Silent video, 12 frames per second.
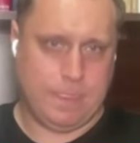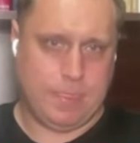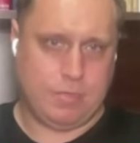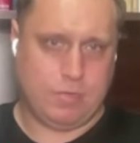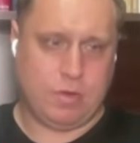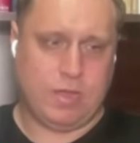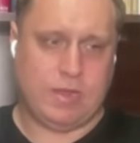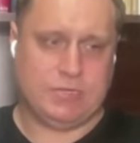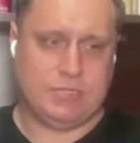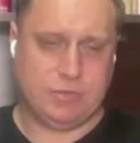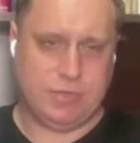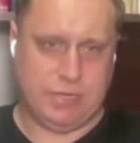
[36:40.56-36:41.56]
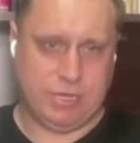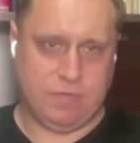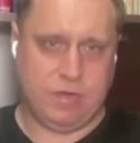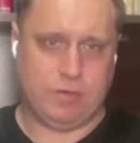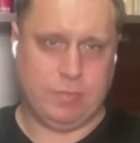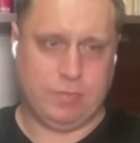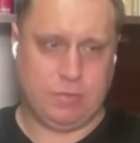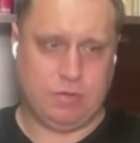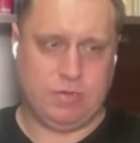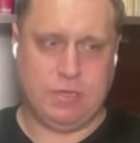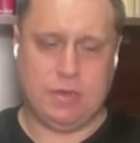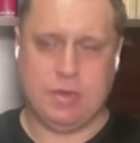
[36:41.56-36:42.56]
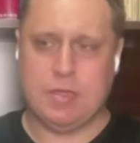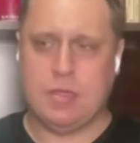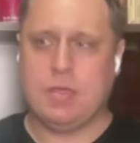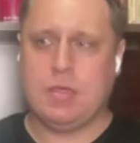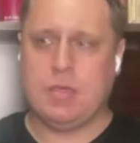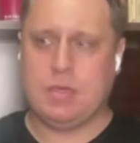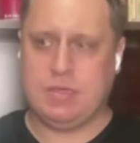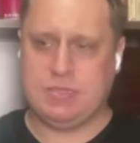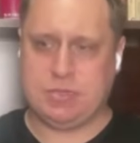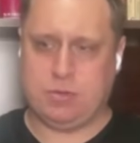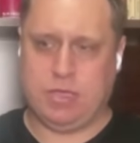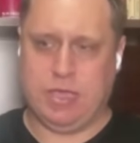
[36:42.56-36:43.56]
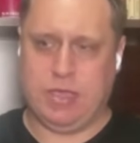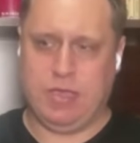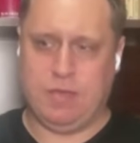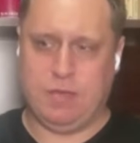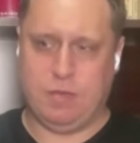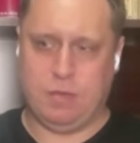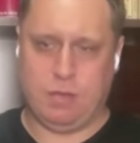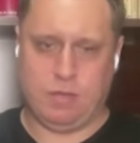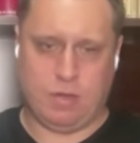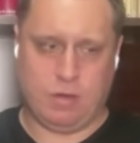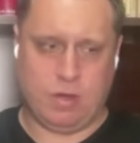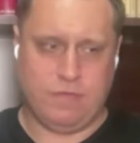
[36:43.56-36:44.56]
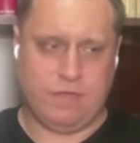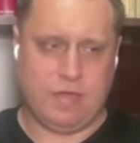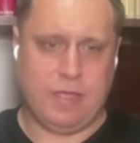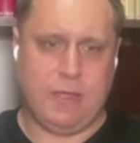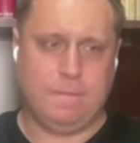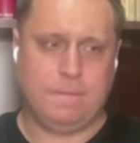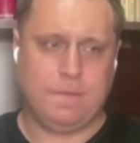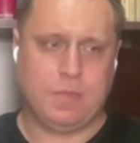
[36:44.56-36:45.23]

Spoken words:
Right? I took care of it. I rebuked it. He said, okay, all right, fine.